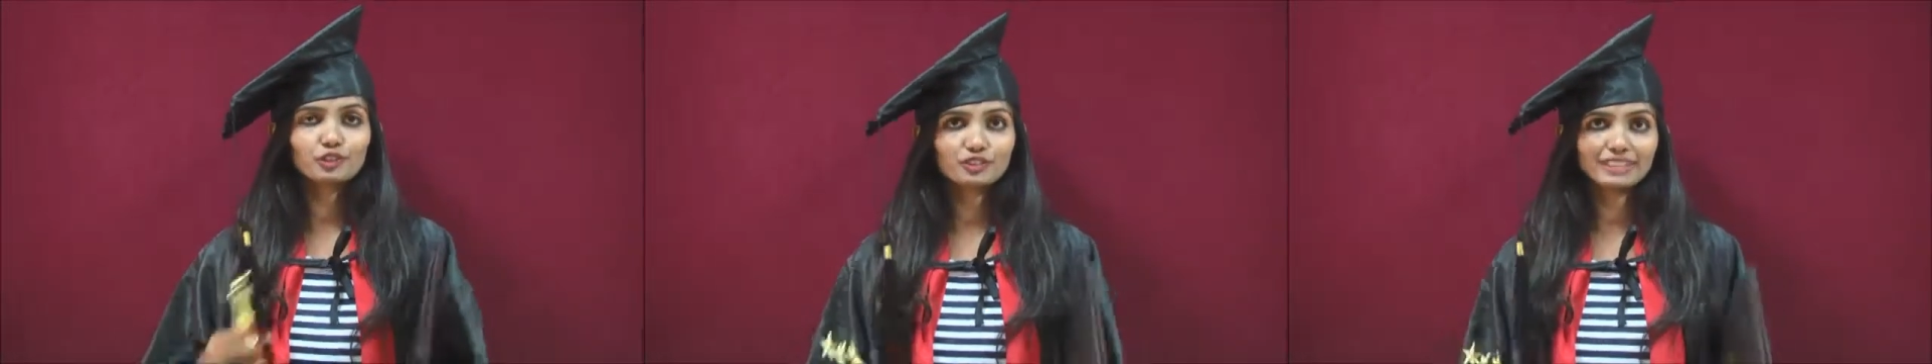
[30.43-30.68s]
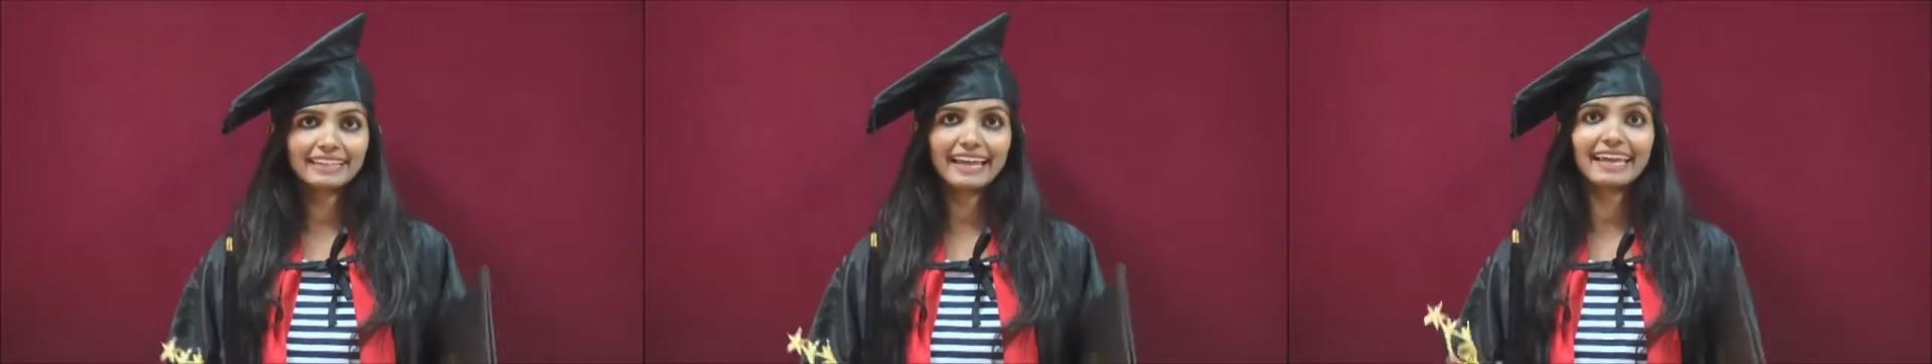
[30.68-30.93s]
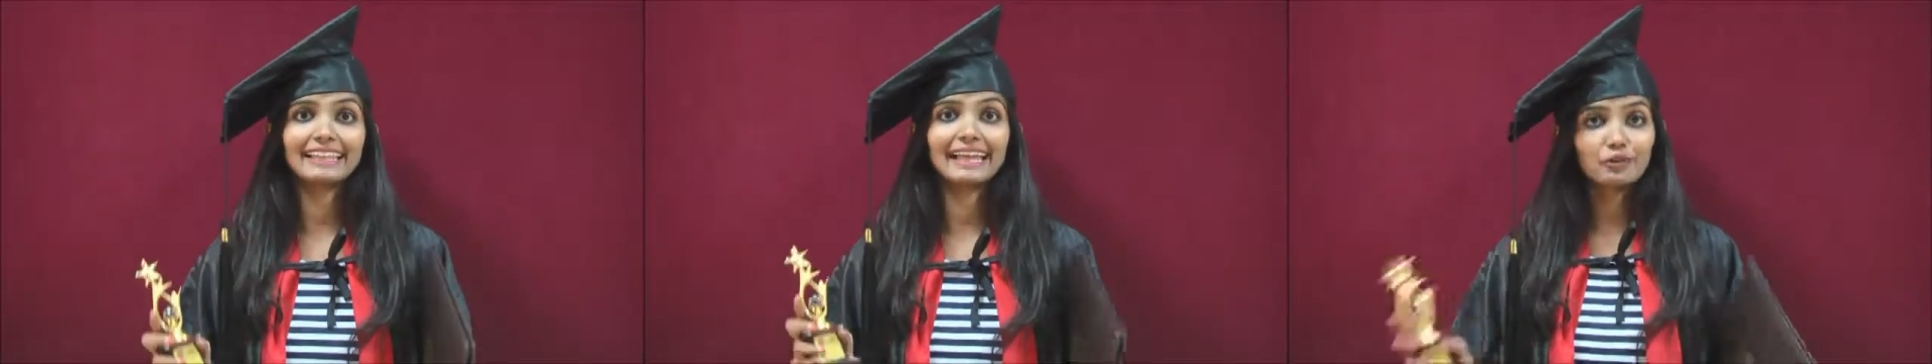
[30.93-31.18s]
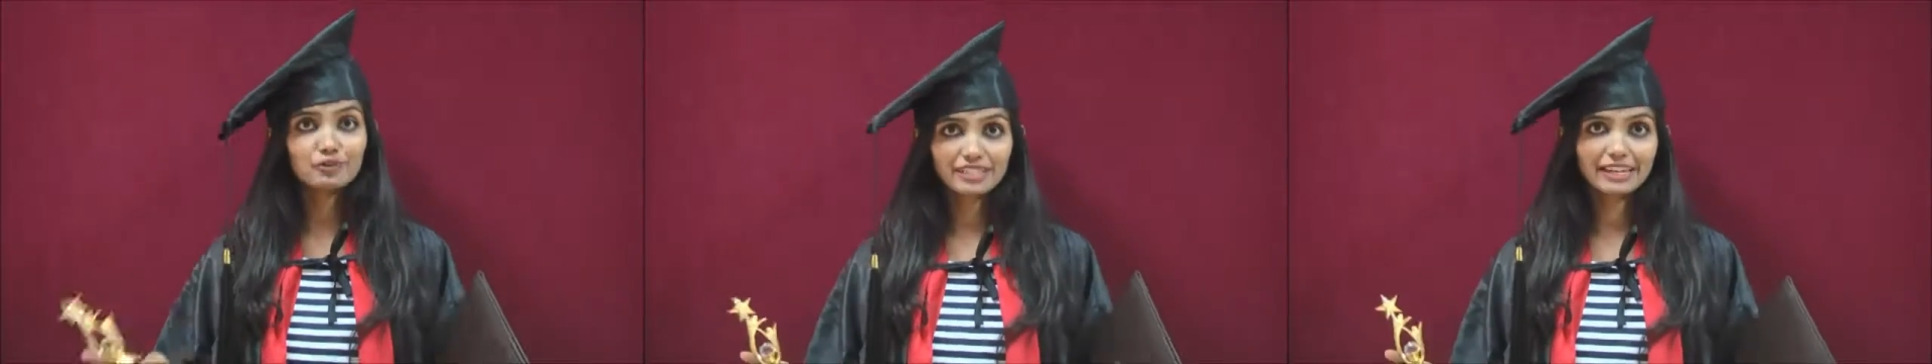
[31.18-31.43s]
Totally, I
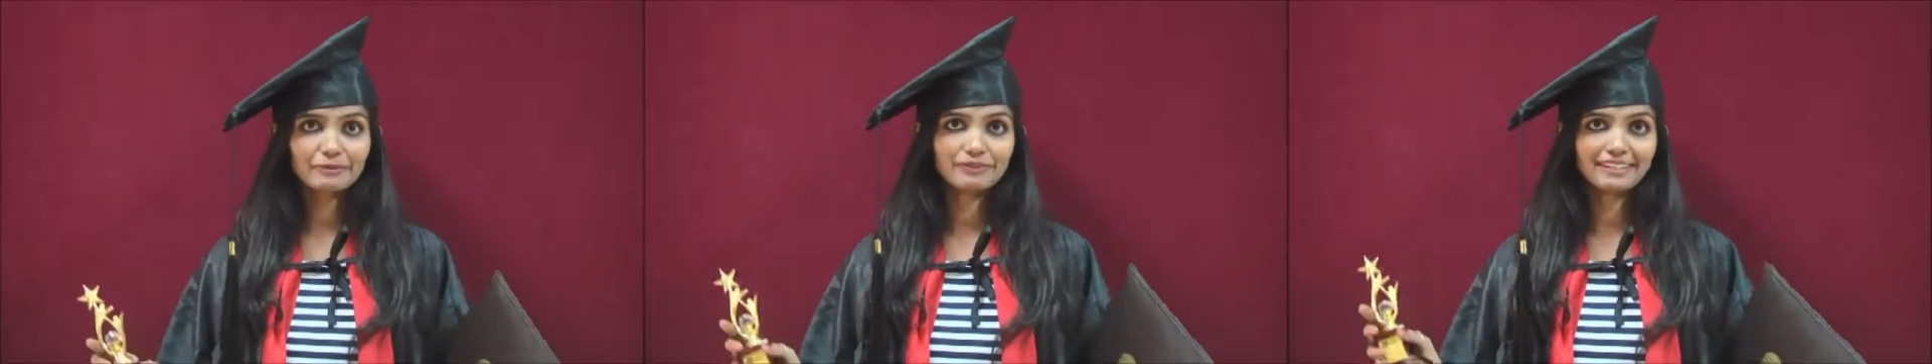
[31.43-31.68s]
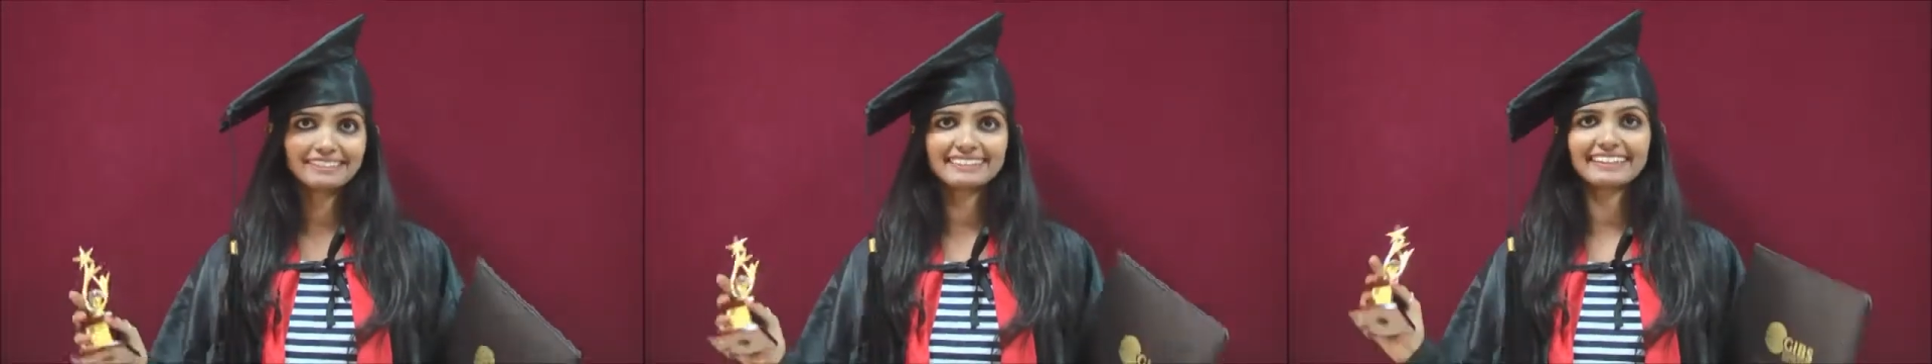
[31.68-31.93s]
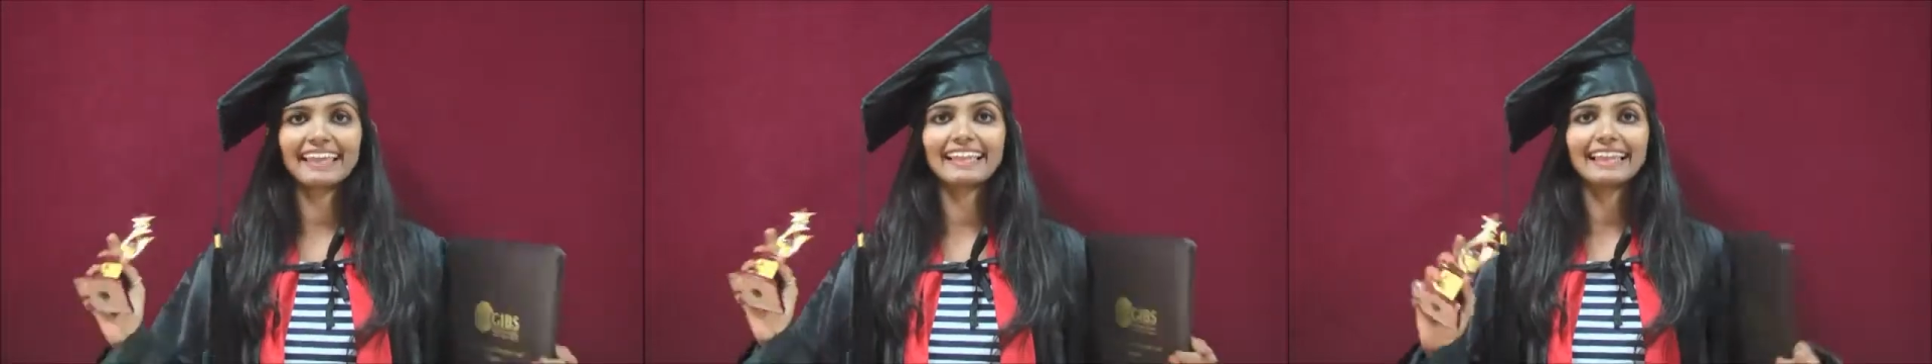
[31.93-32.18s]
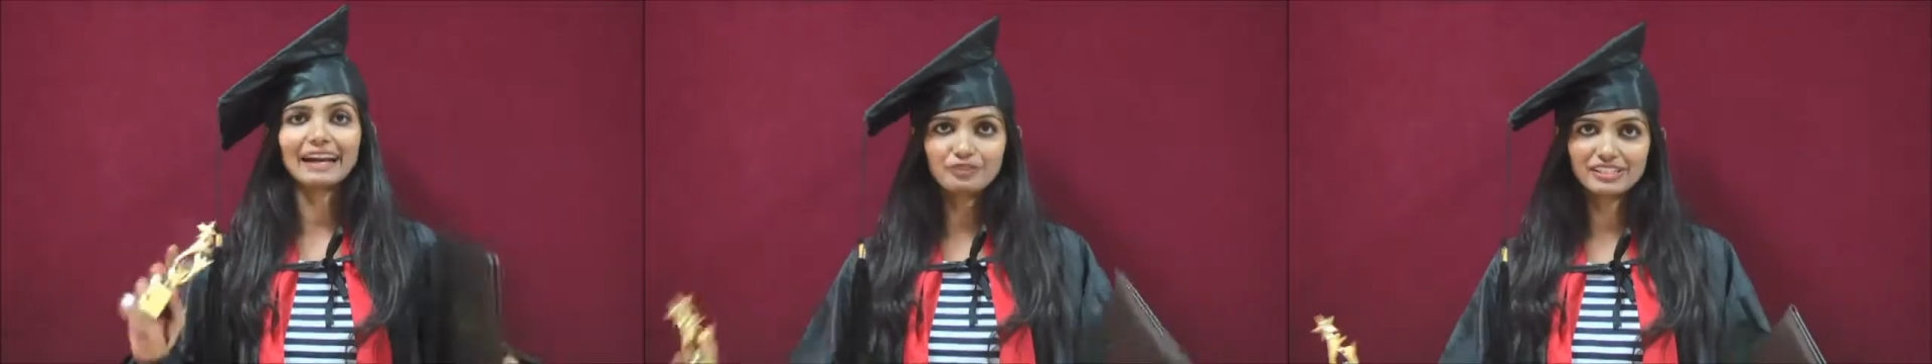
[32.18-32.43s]
love GIBS and
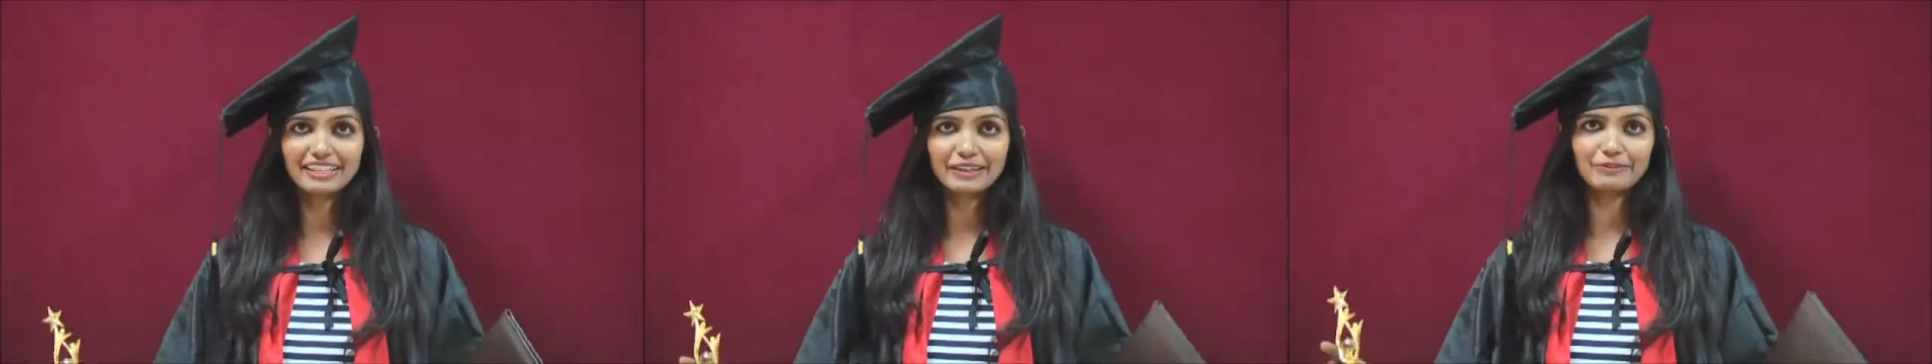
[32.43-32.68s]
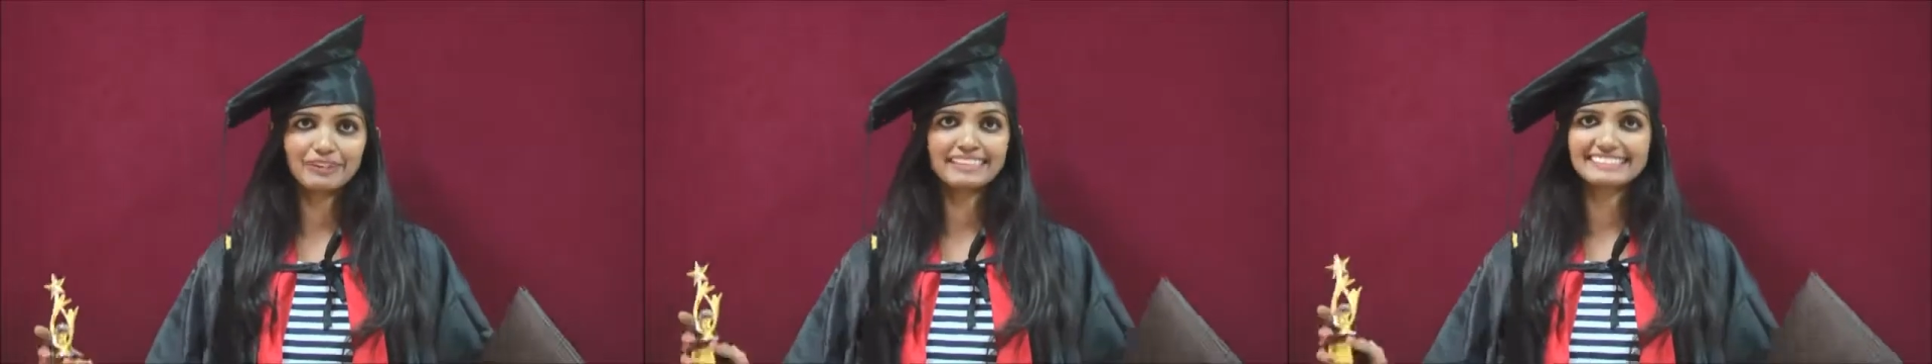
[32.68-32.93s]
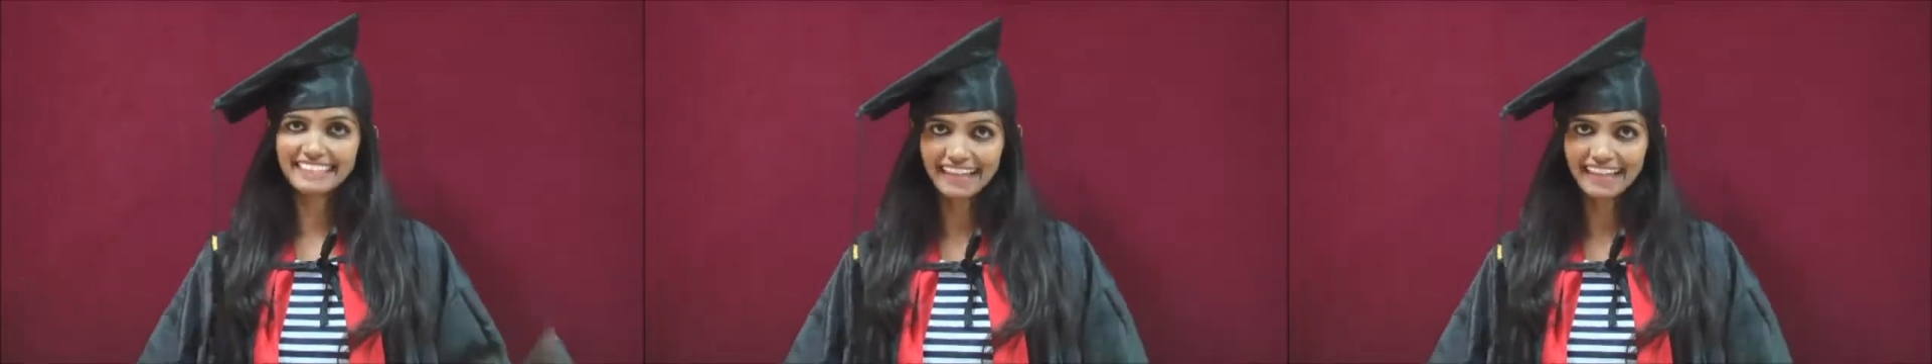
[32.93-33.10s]
I love GIBS.